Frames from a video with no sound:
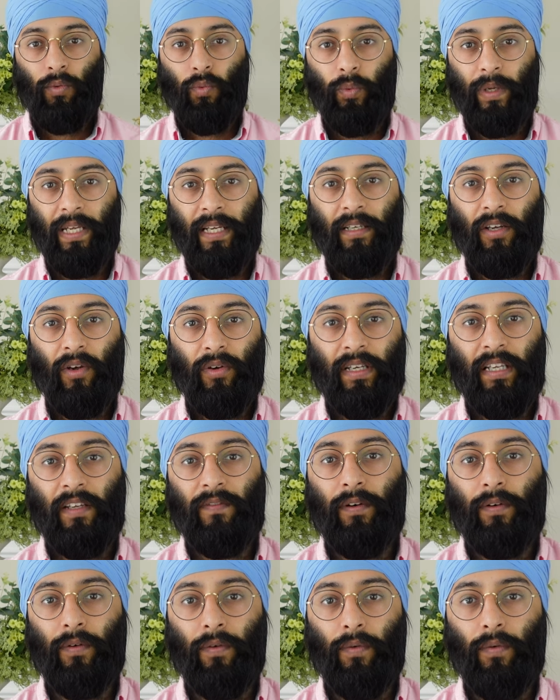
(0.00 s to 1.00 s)
we don't
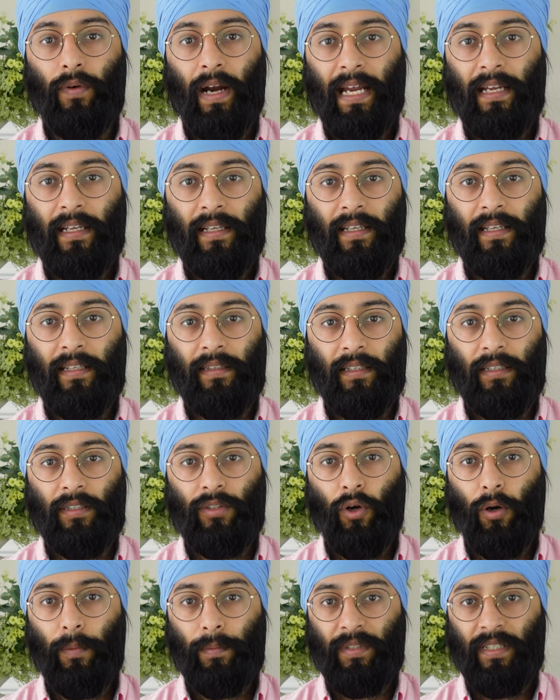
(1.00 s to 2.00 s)
even rank in the
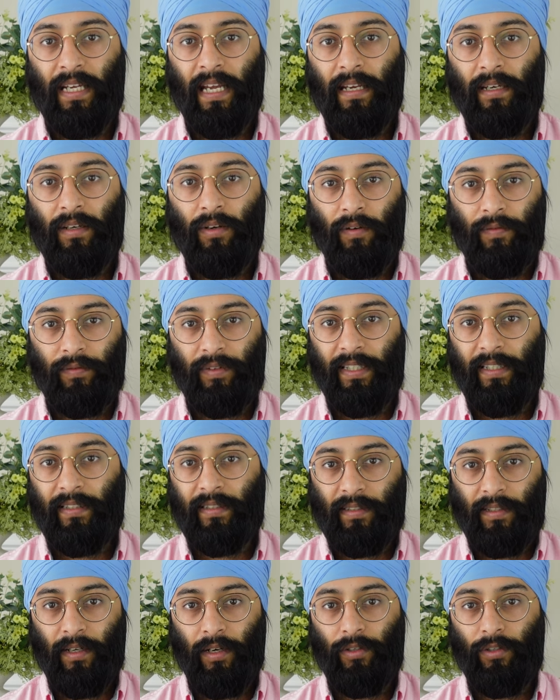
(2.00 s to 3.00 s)
top 10 of these
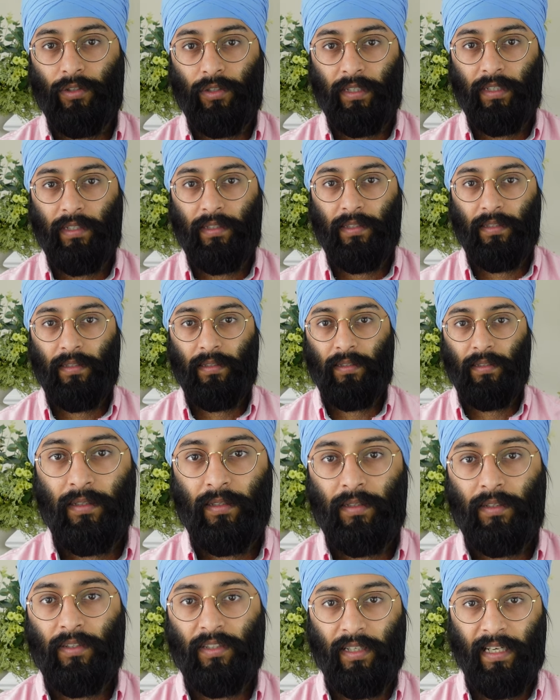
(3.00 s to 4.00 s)
countries.
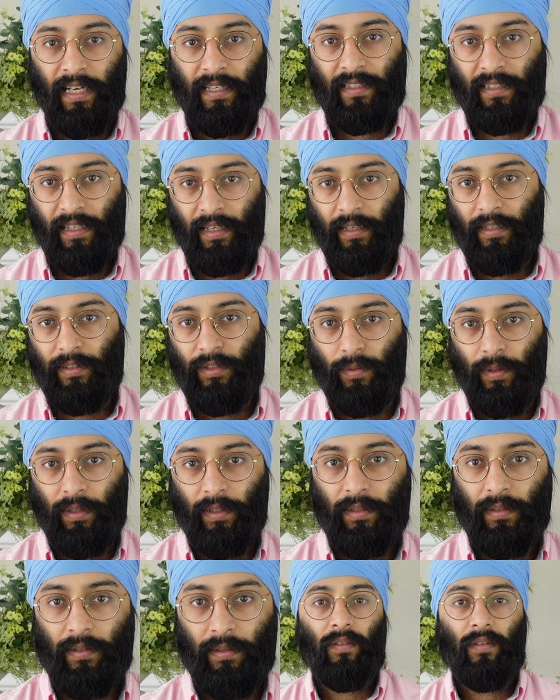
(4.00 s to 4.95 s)
So let's get into it.